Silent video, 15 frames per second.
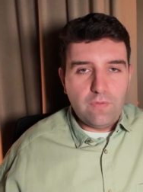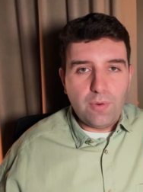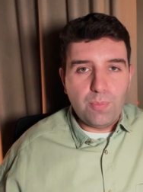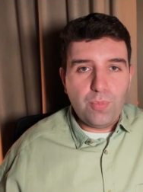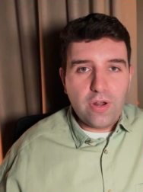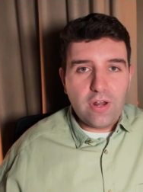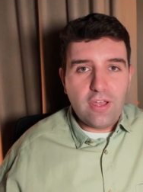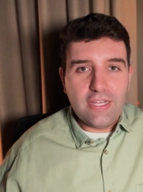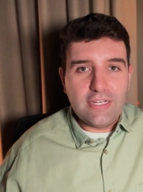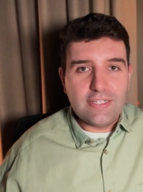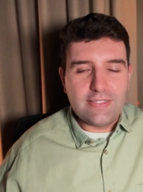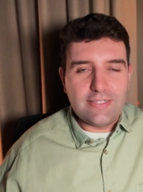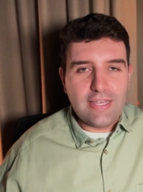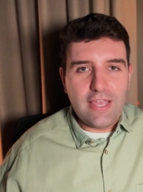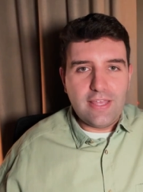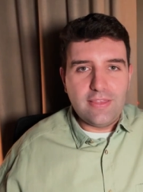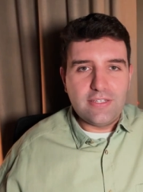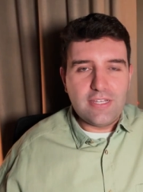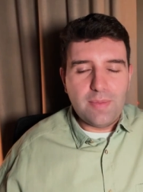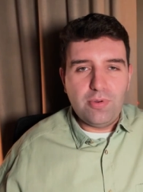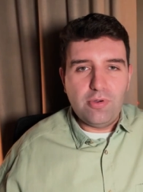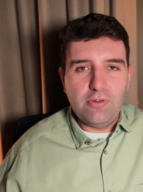From what I understand, the
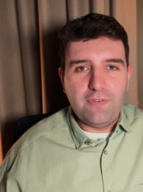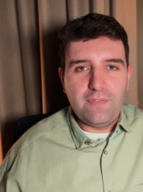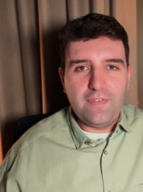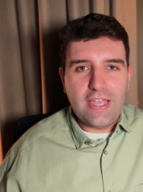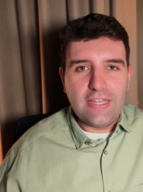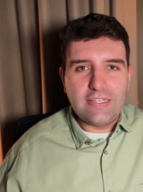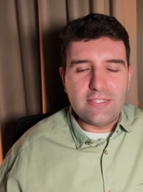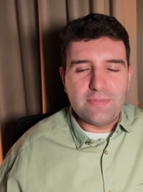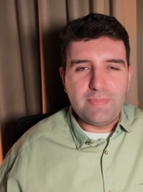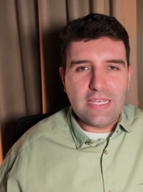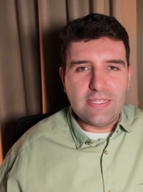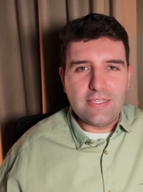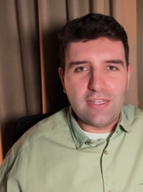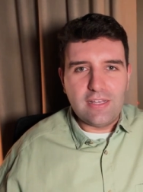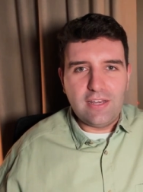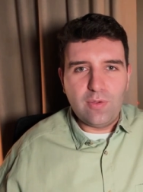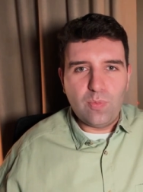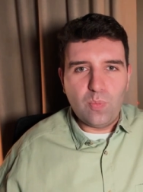depot effect is basically